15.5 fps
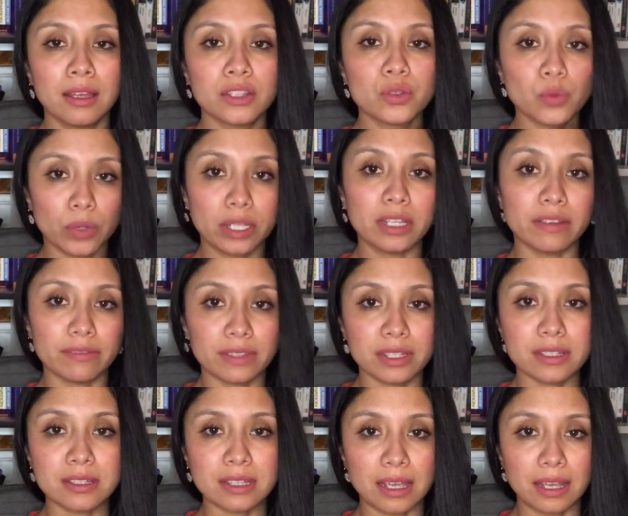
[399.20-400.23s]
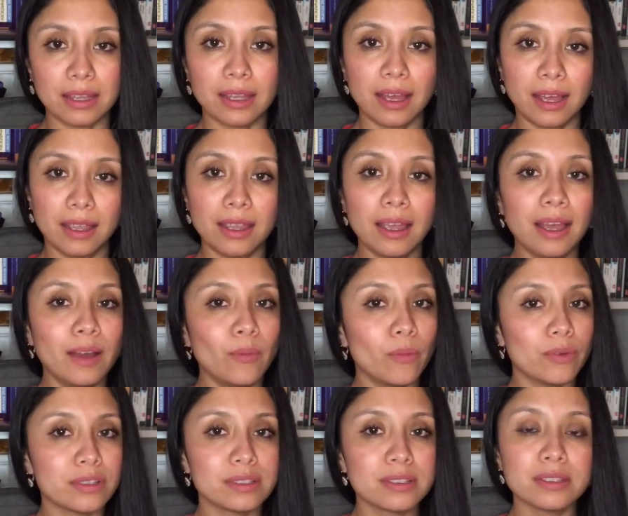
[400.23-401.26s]
20 of these, and I
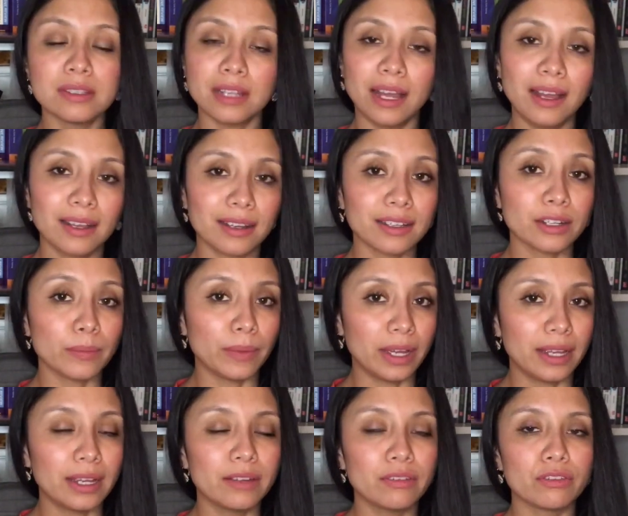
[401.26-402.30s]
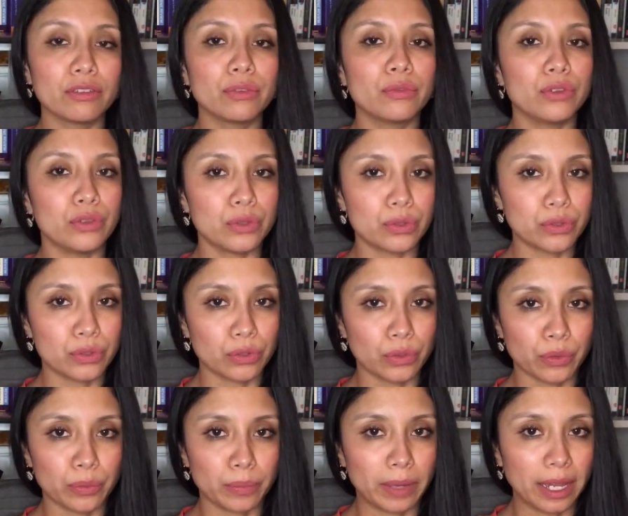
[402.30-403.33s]
was not gonna buy, I refused to
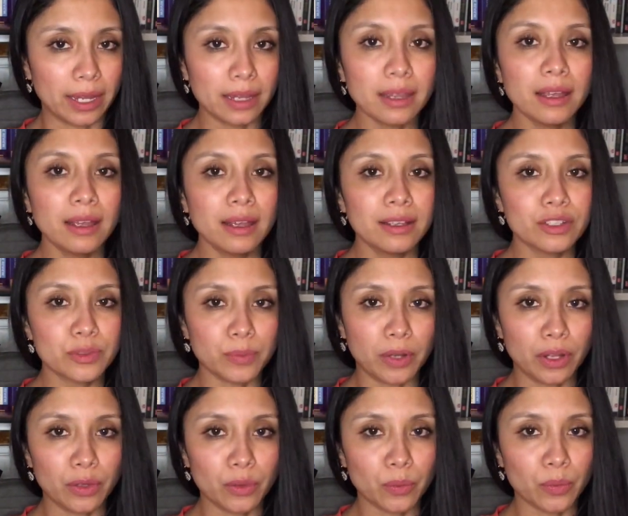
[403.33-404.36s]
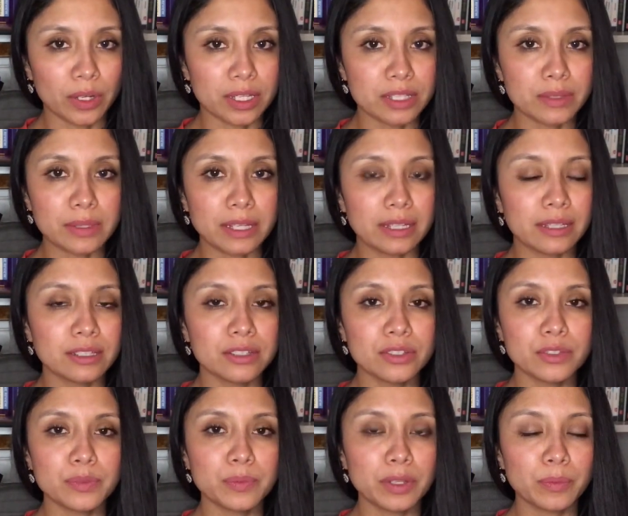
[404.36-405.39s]
go buy smaller ones and
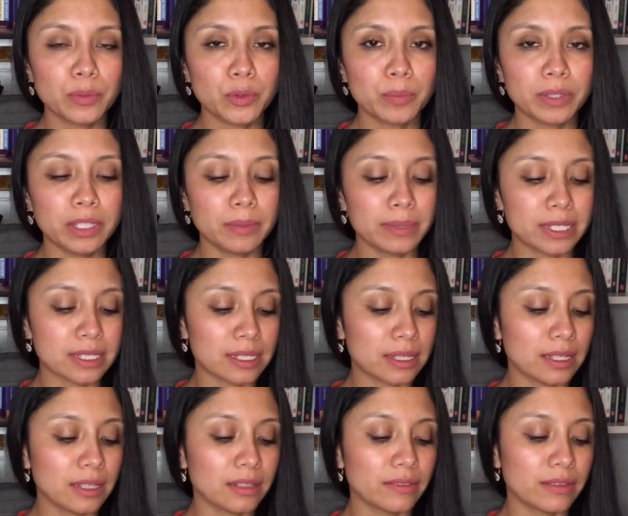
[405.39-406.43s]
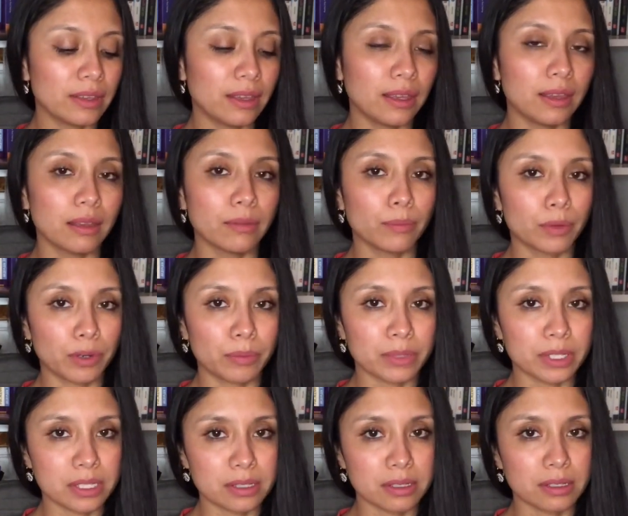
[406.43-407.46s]
just spend more money, because at the end of the day, the
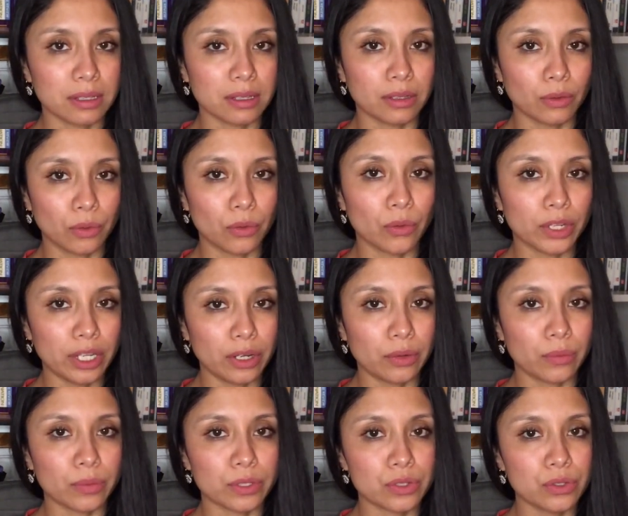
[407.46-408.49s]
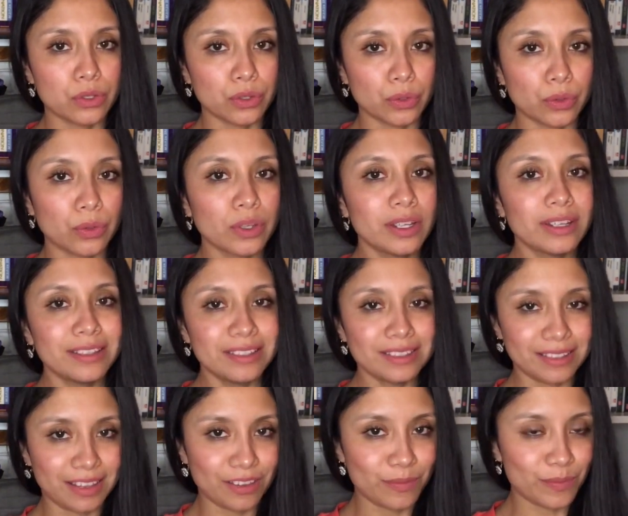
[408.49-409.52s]
purpose and the goal here was to
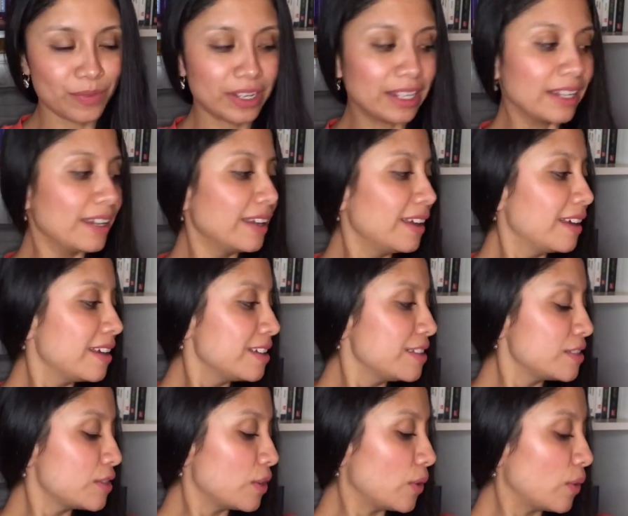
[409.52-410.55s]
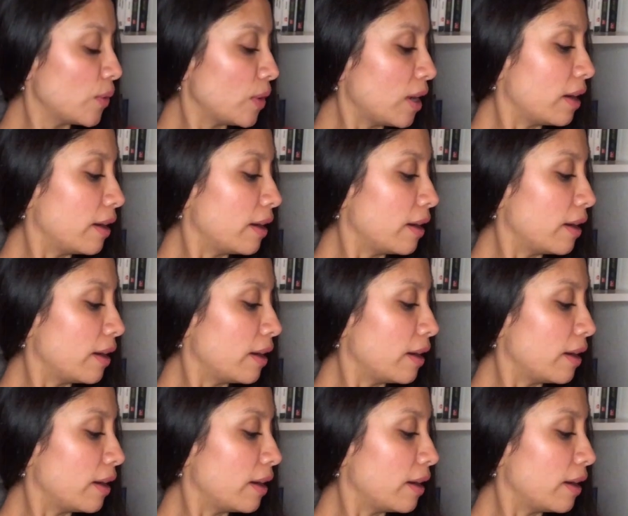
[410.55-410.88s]
save money. So